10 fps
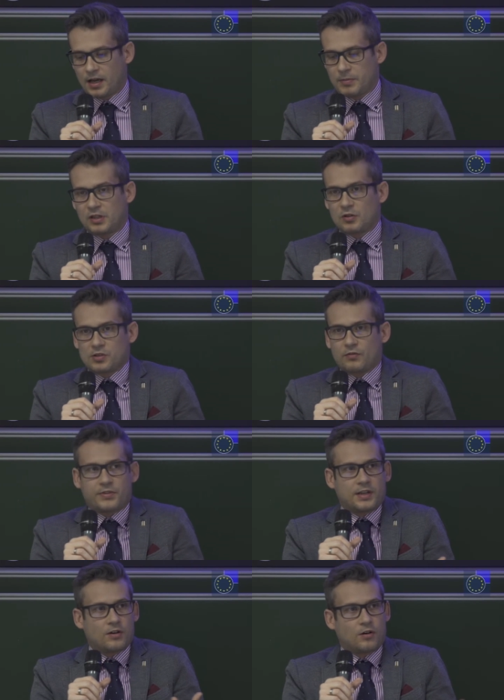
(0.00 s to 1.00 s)
Because of
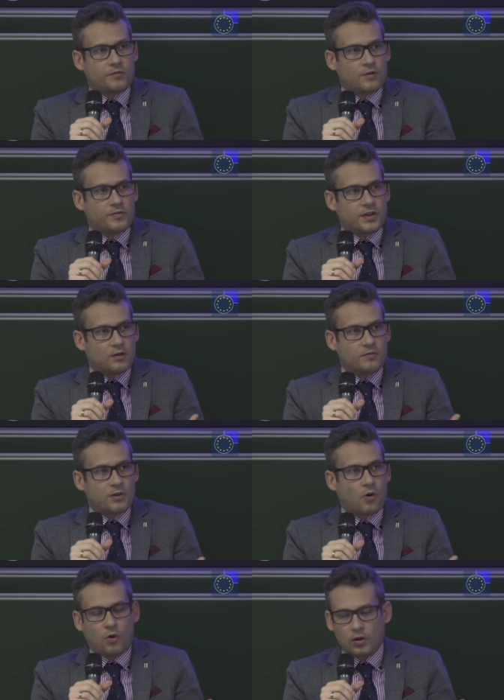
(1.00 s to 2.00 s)
the
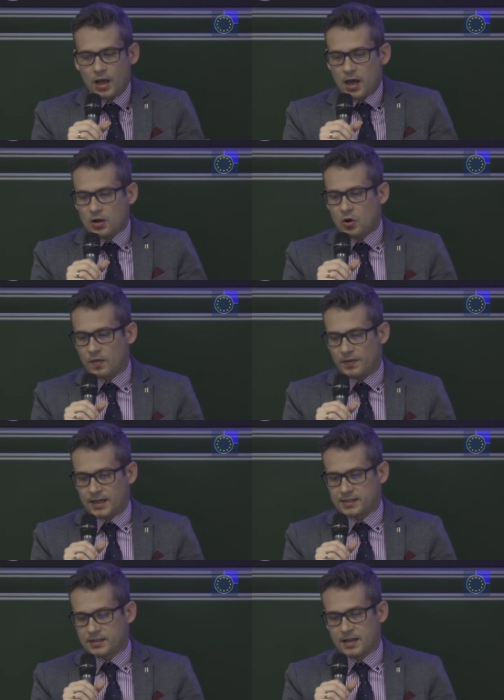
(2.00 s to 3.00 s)
whole
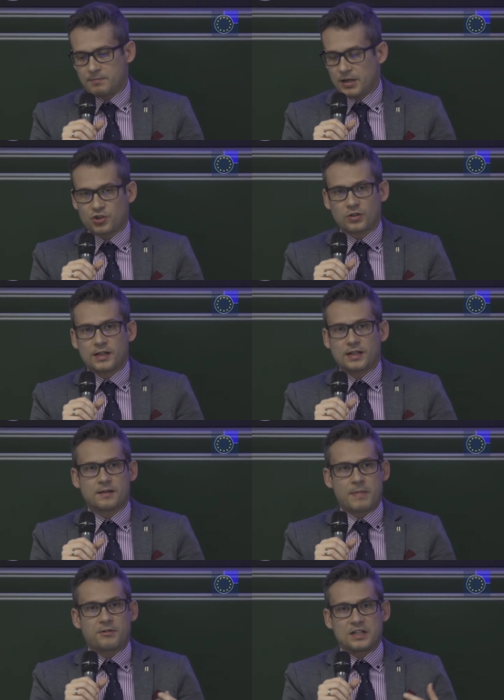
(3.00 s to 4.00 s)
context, not mentioning
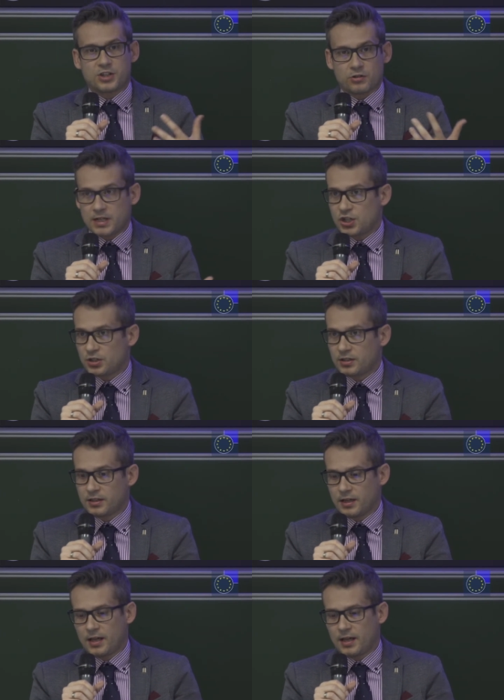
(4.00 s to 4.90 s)
better integration,